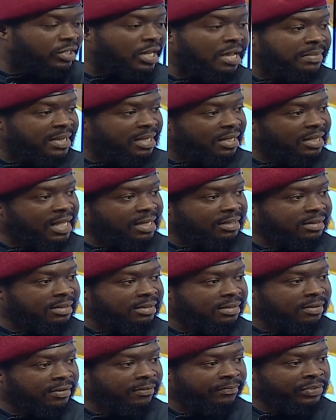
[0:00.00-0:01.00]
that.
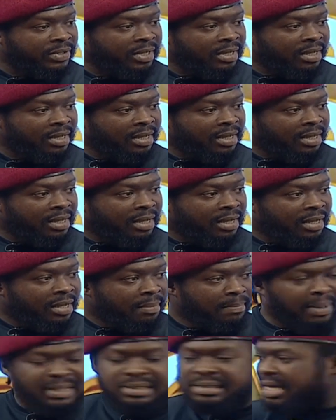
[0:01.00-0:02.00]
But
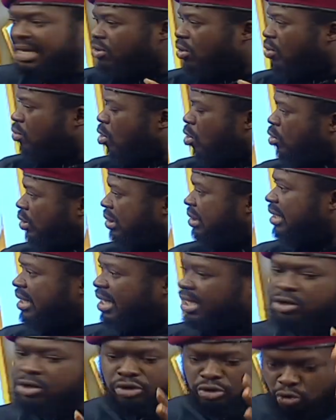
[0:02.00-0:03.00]
say, no, Kokoti,
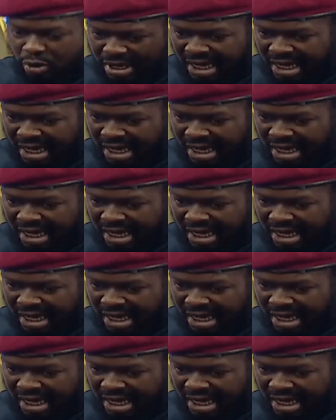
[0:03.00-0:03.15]
you can run the